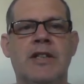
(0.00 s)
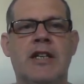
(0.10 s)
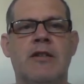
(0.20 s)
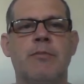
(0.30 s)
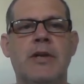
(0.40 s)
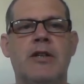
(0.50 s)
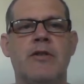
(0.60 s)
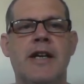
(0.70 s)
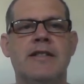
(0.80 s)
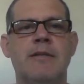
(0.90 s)
it can be
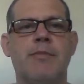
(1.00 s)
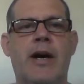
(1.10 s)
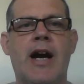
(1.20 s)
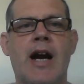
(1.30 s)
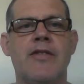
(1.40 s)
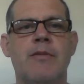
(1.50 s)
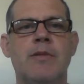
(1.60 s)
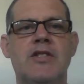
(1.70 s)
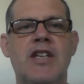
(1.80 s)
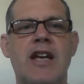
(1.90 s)
created by either
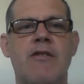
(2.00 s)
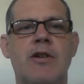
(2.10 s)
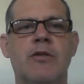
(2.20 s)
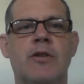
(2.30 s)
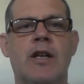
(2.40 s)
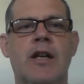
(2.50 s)
material